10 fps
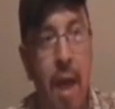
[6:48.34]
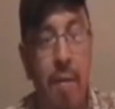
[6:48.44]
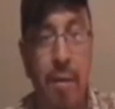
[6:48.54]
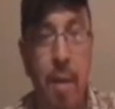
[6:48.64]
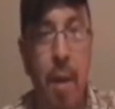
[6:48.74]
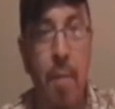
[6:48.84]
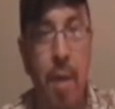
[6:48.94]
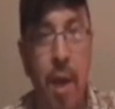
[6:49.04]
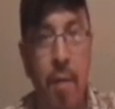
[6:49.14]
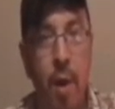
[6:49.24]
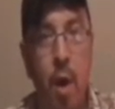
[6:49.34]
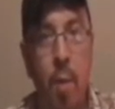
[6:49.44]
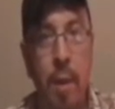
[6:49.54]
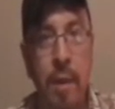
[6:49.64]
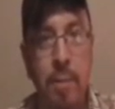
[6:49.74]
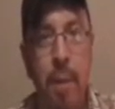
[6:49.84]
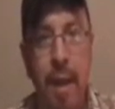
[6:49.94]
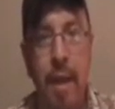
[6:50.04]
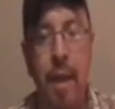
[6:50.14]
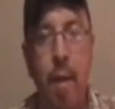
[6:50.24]
every time I'm there, they're always
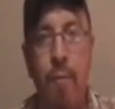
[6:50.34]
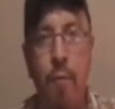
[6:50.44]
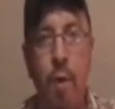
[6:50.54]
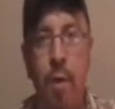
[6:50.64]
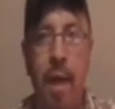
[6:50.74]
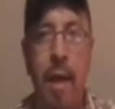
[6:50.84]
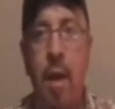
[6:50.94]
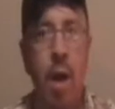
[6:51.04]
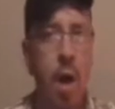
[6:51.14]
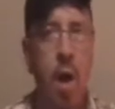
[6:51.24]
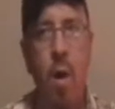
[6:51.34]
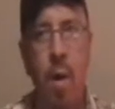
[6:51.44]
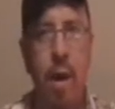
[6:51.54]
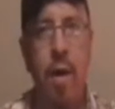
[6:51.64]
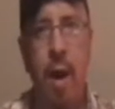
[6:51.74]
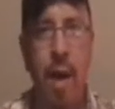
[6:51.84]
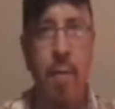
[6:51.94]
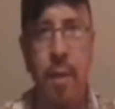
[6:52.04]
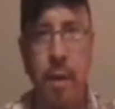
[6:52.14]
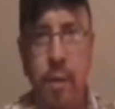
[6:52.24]
making up for it, like, oh, here,
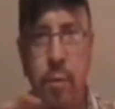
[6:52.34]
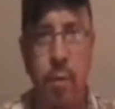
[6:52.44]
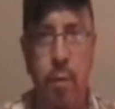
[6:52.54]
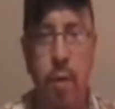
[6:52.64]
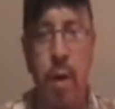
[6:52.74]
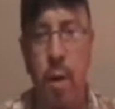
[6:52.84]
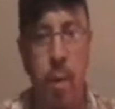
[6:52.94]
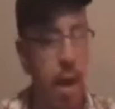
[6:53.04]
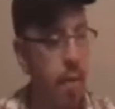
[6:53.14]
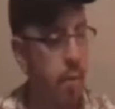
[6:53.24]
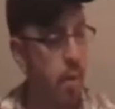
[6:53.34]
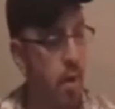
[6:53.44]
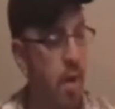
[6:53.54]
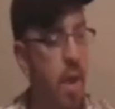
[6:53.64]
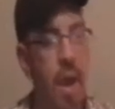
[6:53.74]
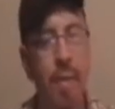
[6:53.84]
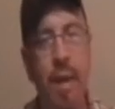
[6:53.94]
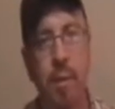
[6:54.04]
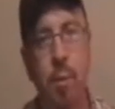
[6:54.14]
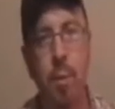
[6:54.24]
have this for free or whatever. And
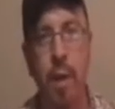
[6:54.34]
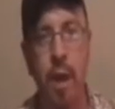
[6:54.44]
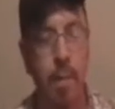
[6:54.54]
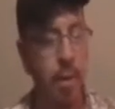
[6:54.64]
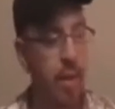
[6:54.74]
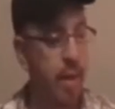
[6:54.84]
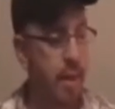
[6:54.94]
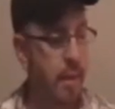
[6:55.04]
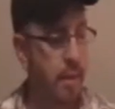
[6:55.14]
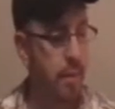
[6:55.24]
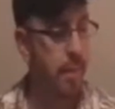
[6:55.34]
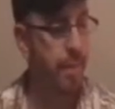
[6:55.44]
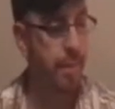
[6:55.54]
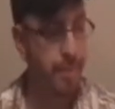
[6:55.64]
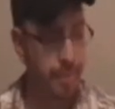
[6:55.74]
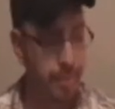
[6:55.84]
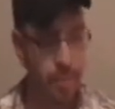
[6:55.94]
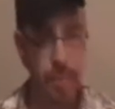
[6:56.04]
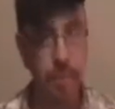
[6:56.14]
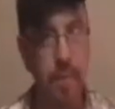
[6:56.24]
that's when we come to this.
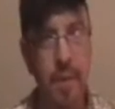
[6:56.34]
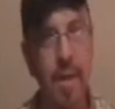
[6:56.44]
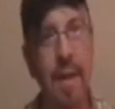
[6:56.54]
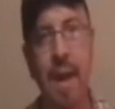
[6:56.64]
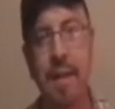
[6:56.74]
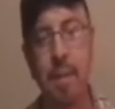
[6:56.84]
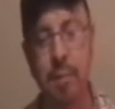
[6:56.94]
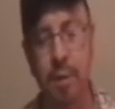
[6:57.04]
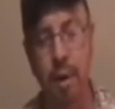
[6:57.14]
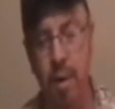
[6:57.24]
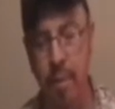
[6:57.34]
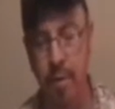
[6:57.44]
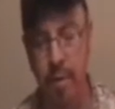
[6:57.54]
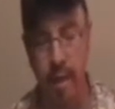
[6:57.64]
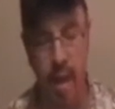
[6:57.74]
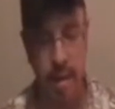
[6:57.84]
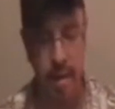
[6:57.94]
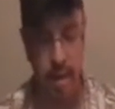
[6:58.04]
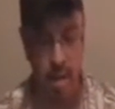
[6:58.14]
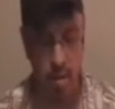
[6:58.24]
Guys, I'm sorry about the
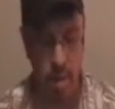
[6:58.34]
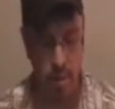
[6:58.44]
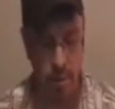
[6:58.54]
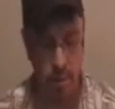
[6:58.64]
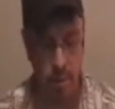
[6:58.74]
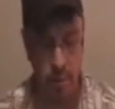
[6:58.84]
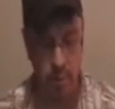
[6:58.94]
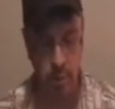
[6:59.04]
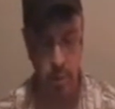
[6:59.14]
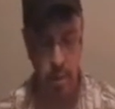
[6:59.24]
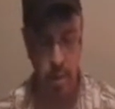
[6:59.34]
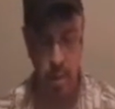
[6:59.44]
lighting. I'll come closer.